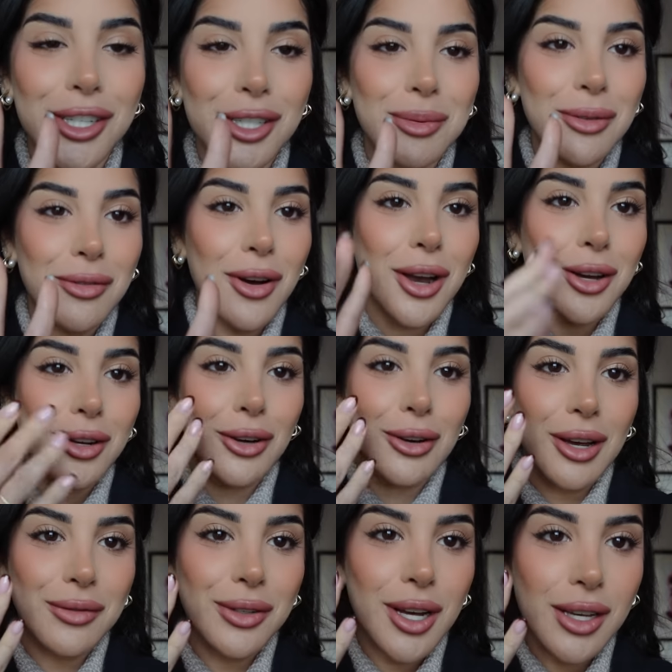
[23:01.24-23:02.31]
Just before I
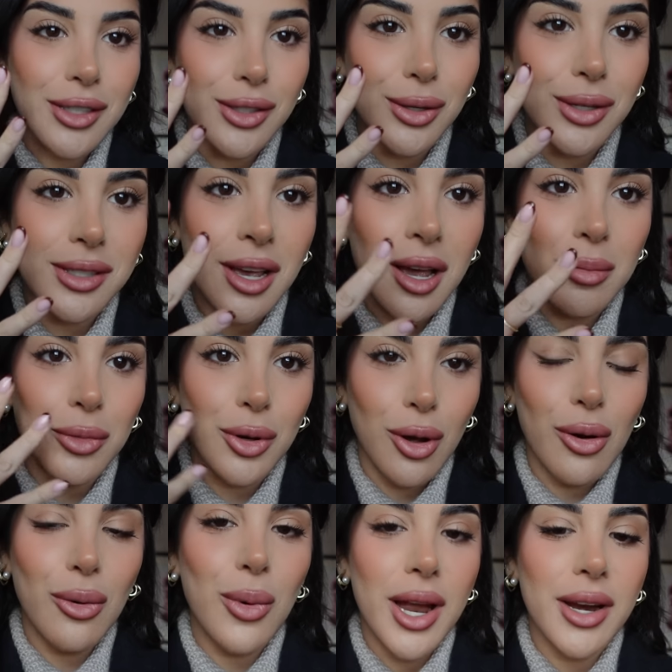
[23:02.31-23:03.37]
go, have you guys noticed that I'm
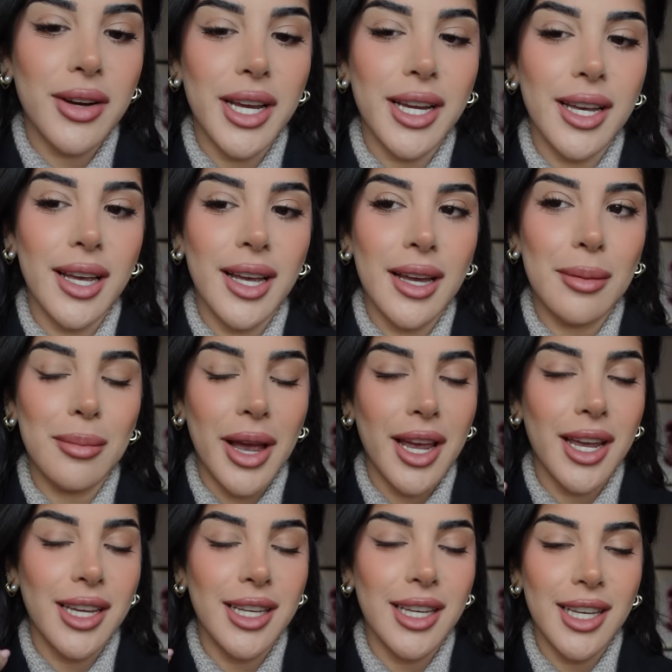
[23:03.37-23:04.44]
not wearing
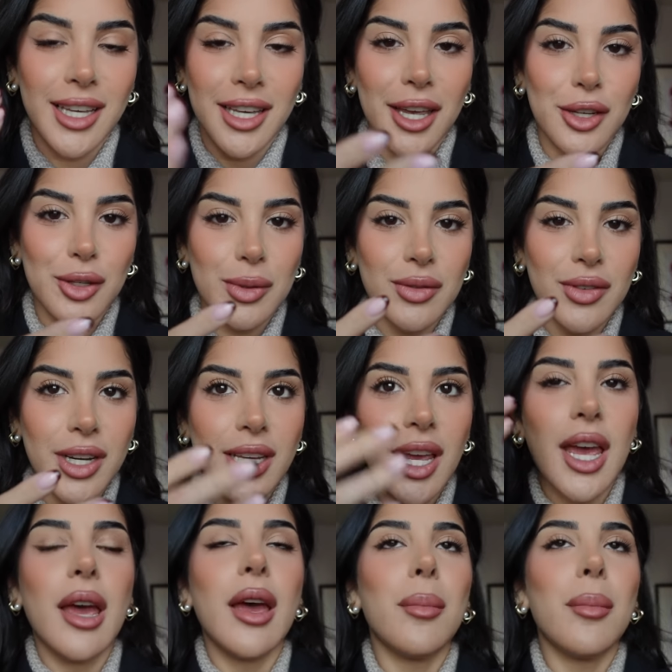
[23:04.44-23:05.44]
my engagement ring?